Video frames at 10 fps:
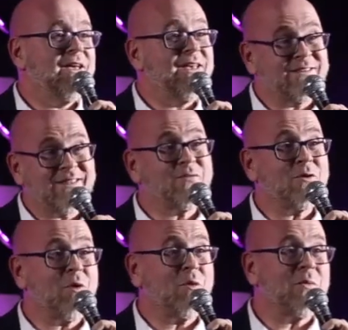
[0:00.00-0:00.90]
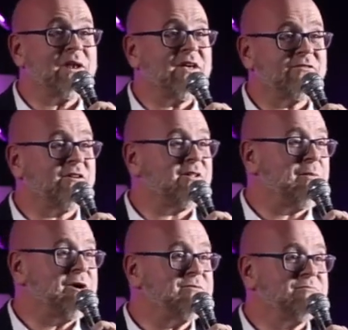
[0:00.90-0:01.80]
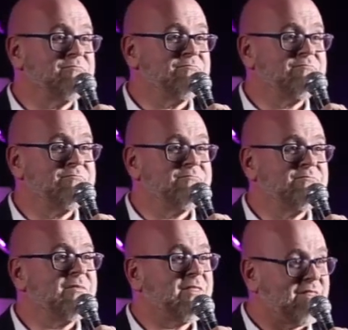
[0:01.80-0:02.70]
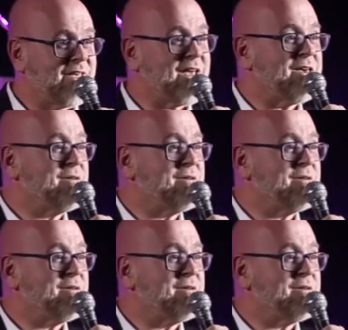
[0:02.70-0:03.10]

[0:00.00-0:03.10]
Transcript: Isn't that what MoMondays is all about? Thank you.